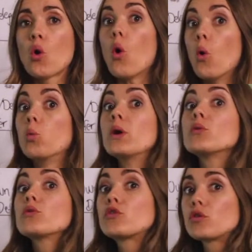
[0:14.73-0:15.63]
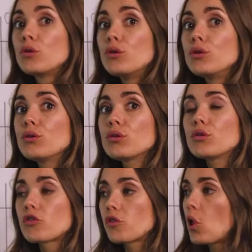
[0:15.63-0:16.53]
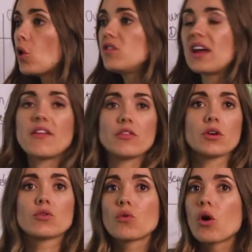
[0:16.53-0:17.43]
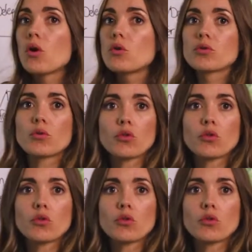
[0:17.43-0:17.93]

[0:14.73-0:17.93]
or will soon slow down the growth